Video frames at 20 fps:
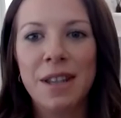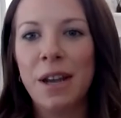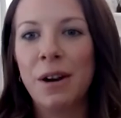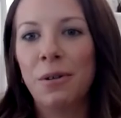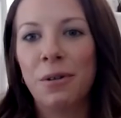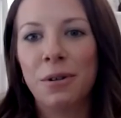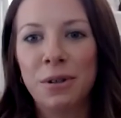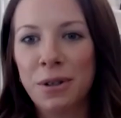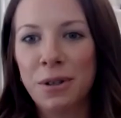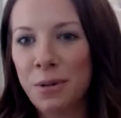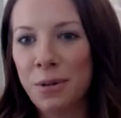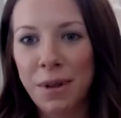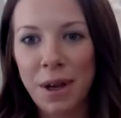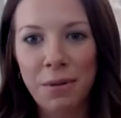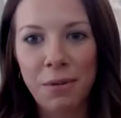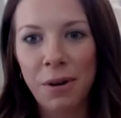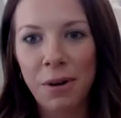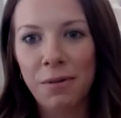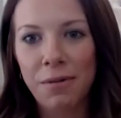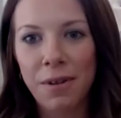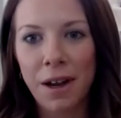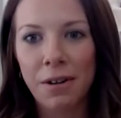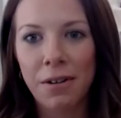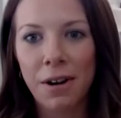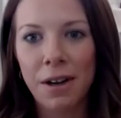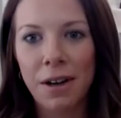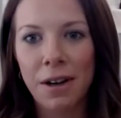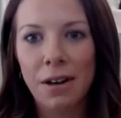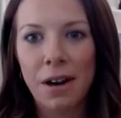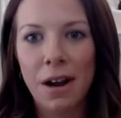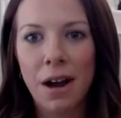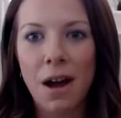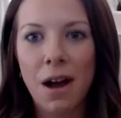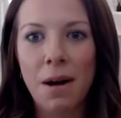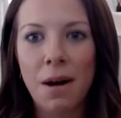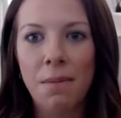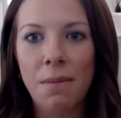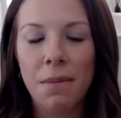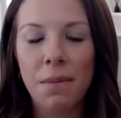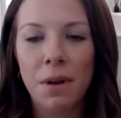don't assume that we're a veteran,
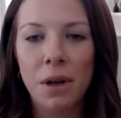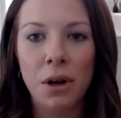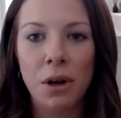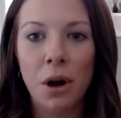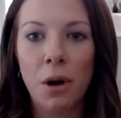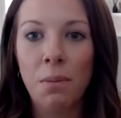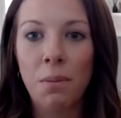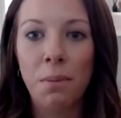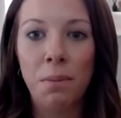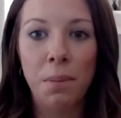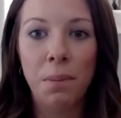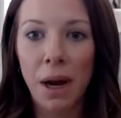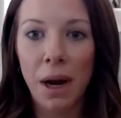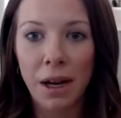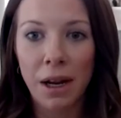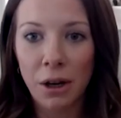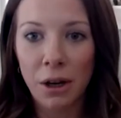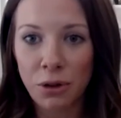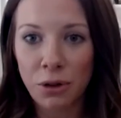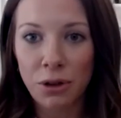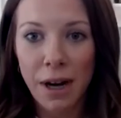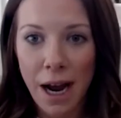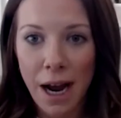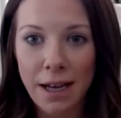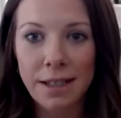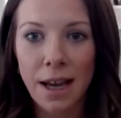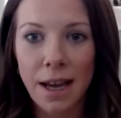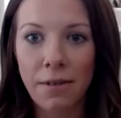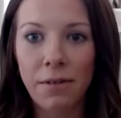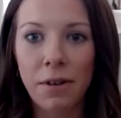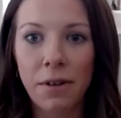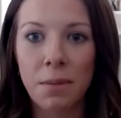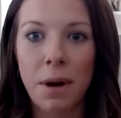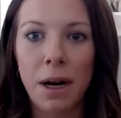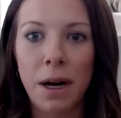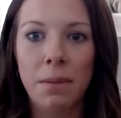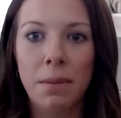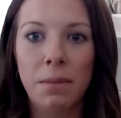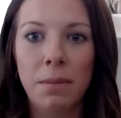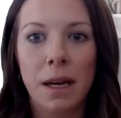but you should ask
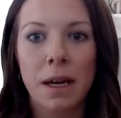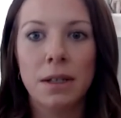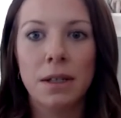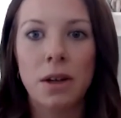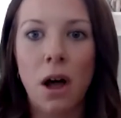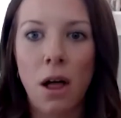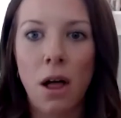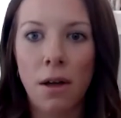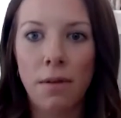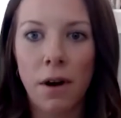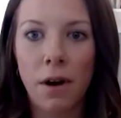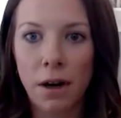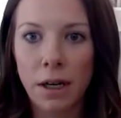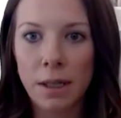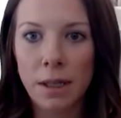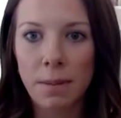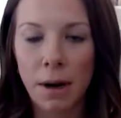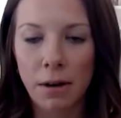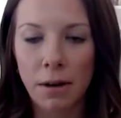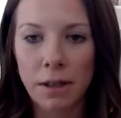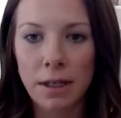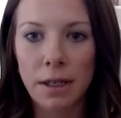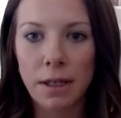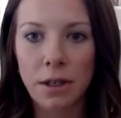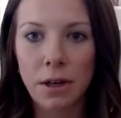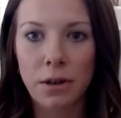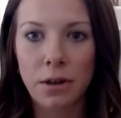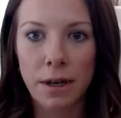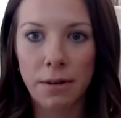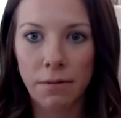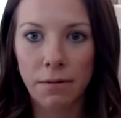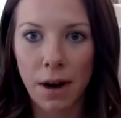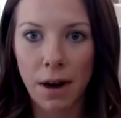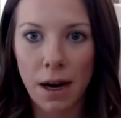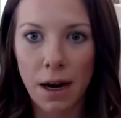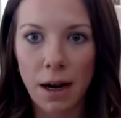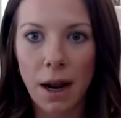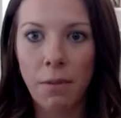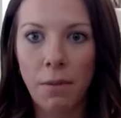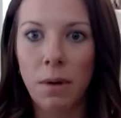everybody because all of our experiences are
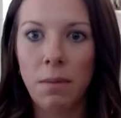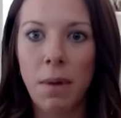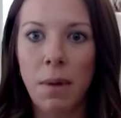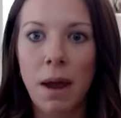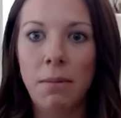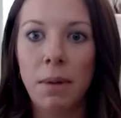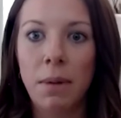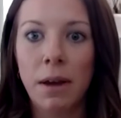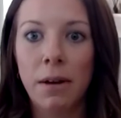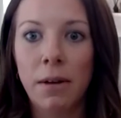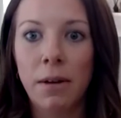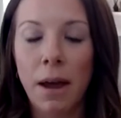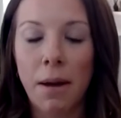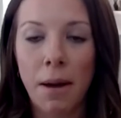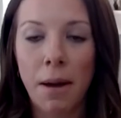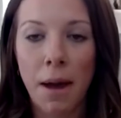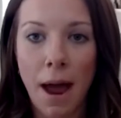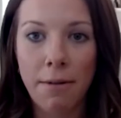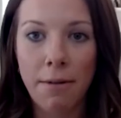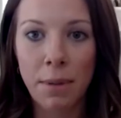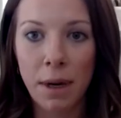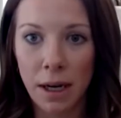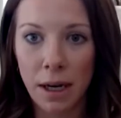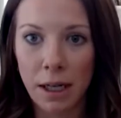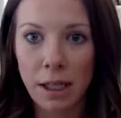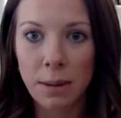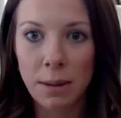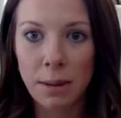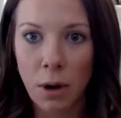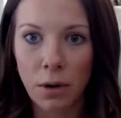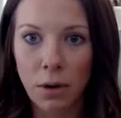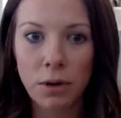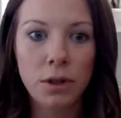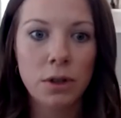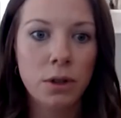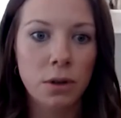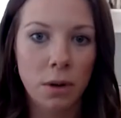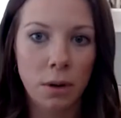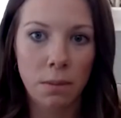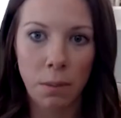different and we may have been exposed
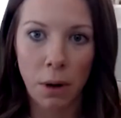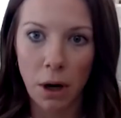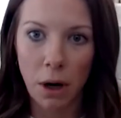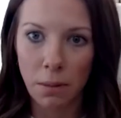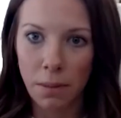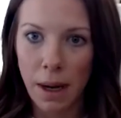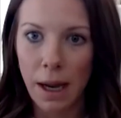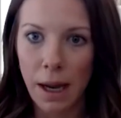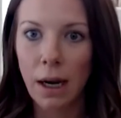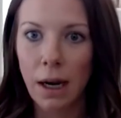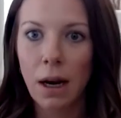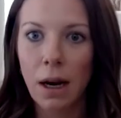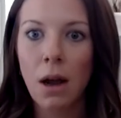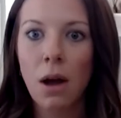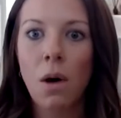to a burn pit